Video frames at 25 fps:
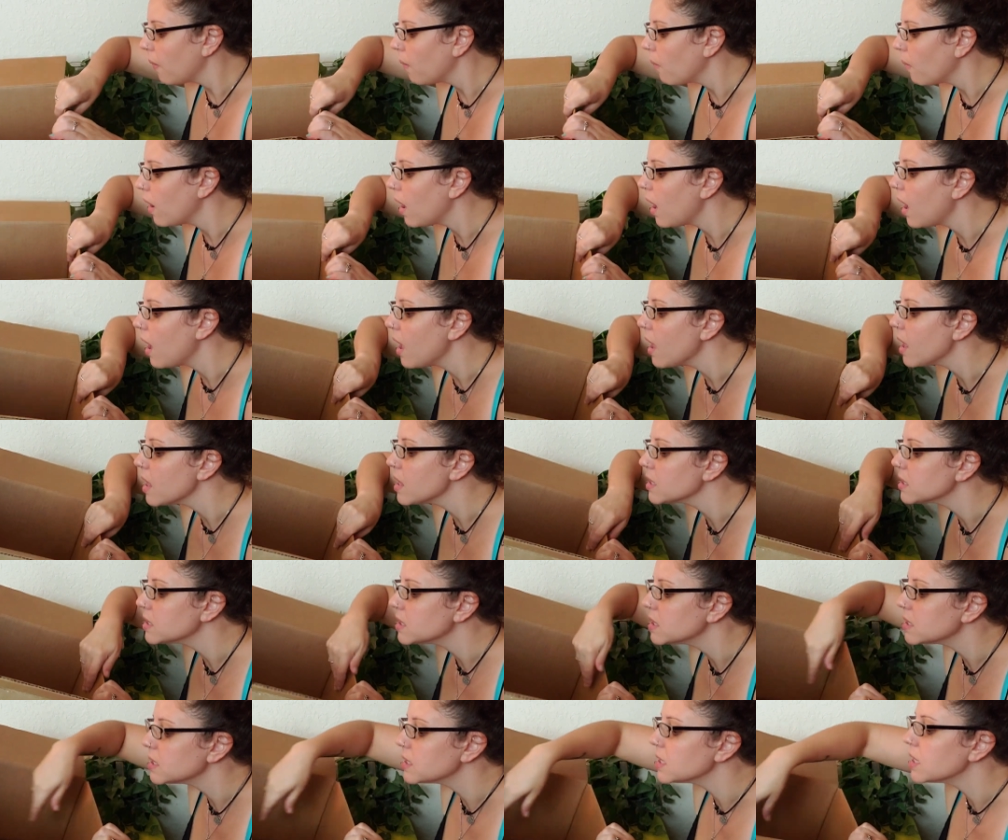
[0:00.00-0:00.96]
What
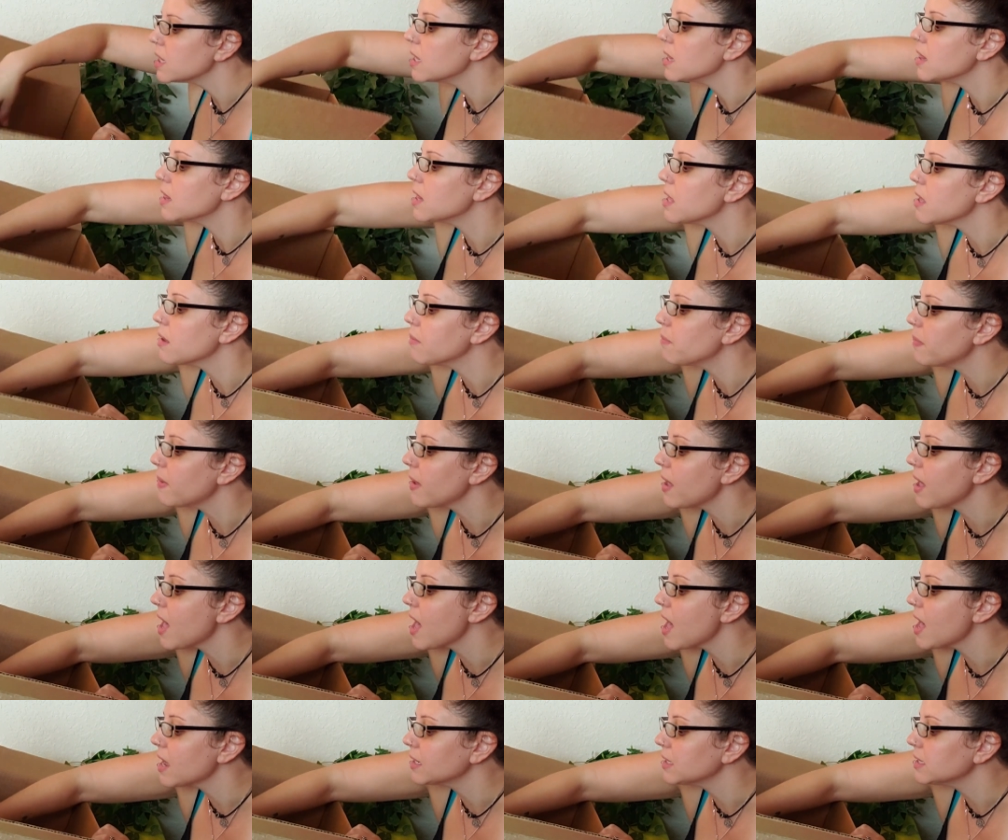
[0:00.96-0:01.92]
else is in the
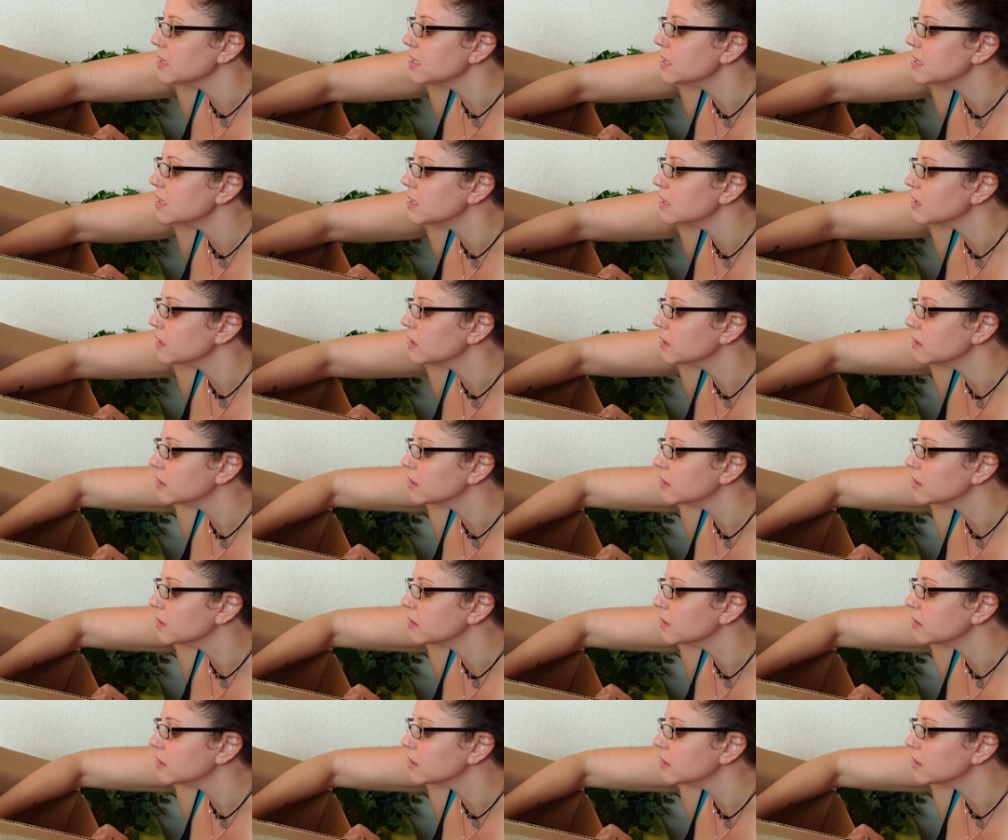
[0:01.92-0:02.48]
box?